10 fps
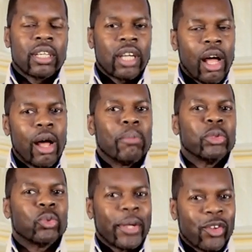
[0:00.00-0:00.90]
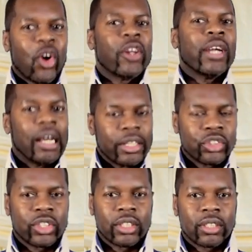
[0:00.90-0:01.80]
comes when God
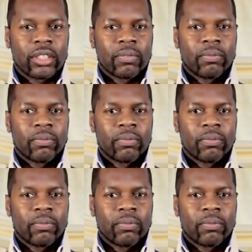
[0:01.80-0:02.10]
answers